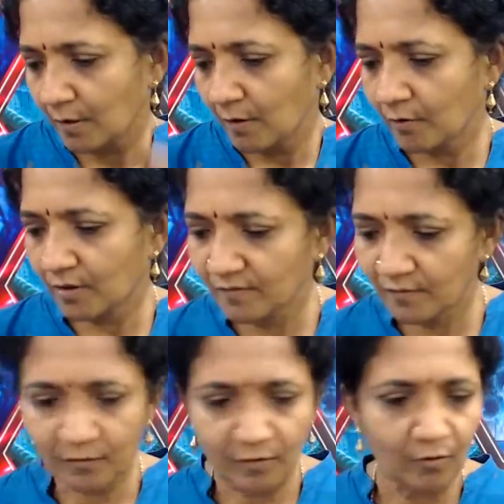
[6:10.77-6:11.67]
Okay,
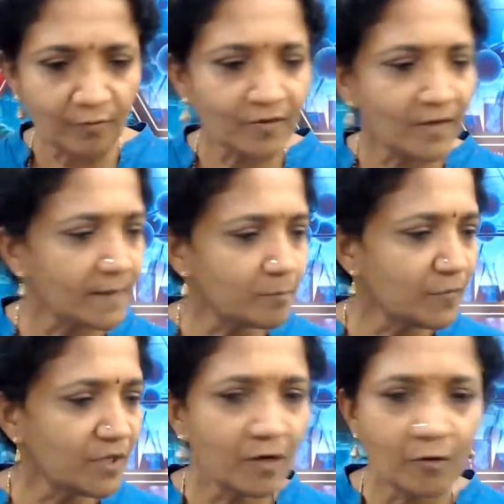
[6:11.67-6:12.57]
so you have to help
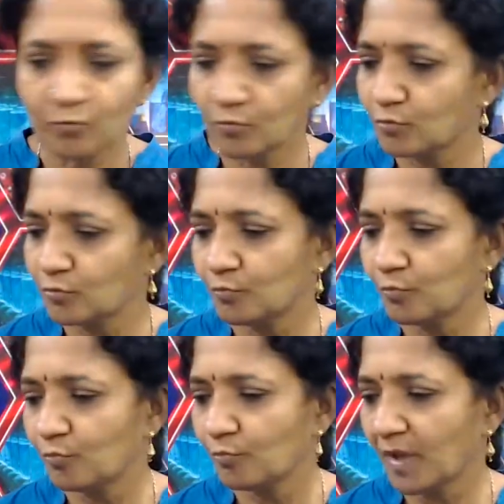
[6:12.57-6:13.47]
me how to
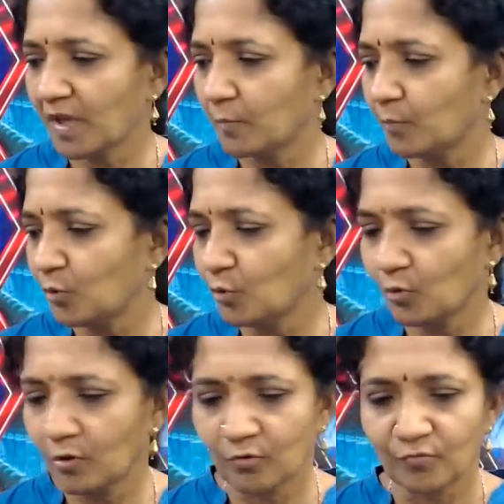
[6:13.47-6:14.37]
make a
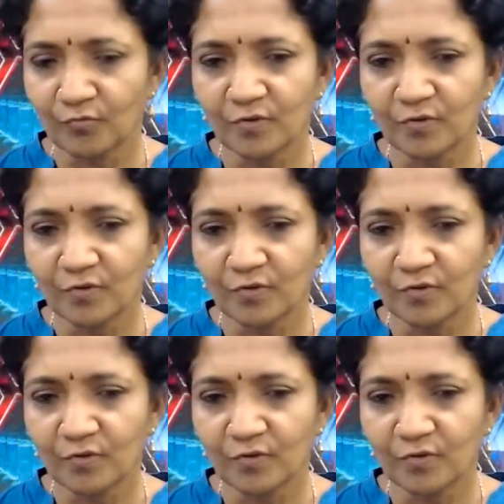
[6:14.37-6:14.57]
board out of